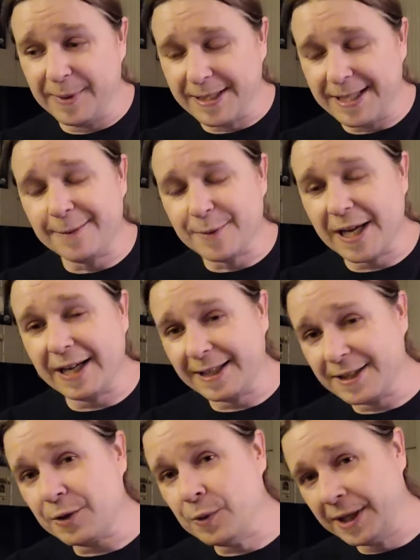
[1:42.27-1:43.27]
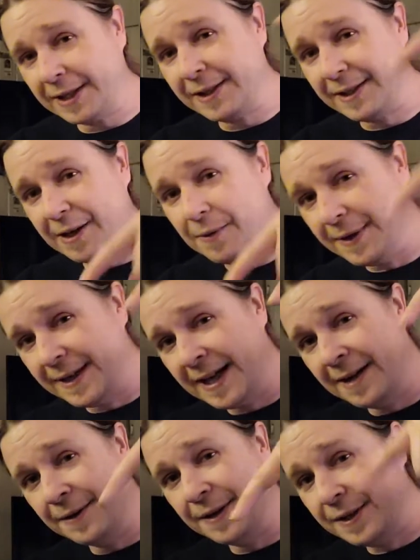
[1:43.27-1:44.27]
It seems like it's quickly going
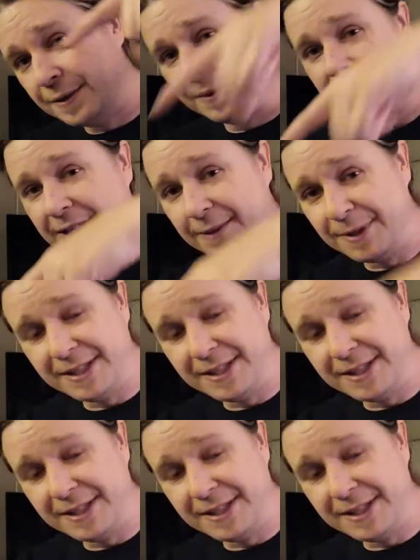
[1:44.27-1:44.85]
downhill with him.